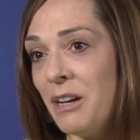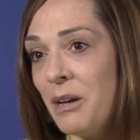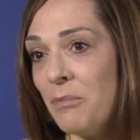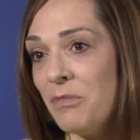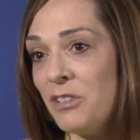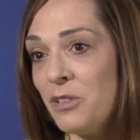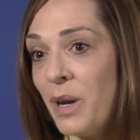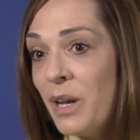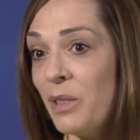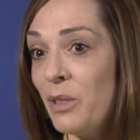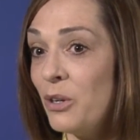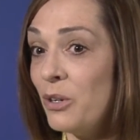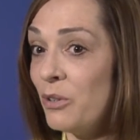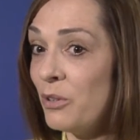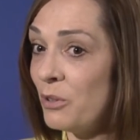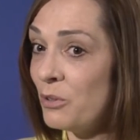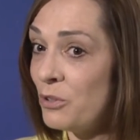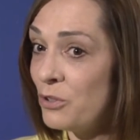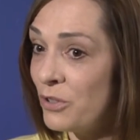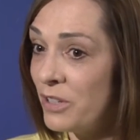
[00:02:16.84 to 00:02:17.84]
So I learned
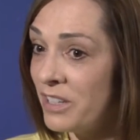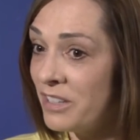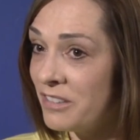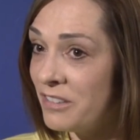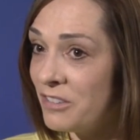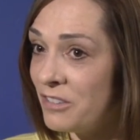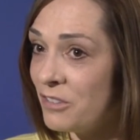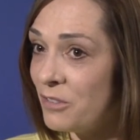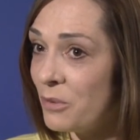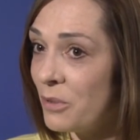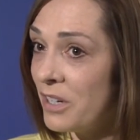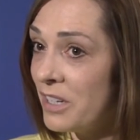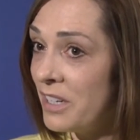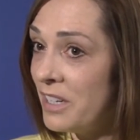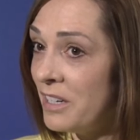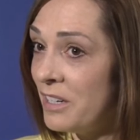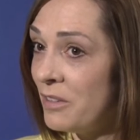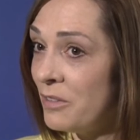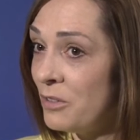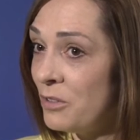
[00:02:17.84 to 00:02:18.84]
little tricks to sort of
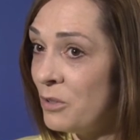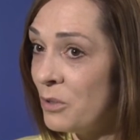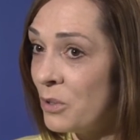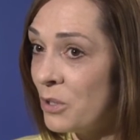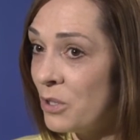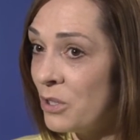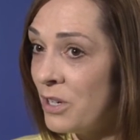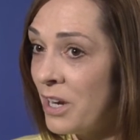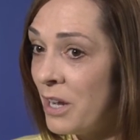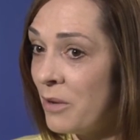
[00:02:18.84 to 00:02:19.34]
get in the door.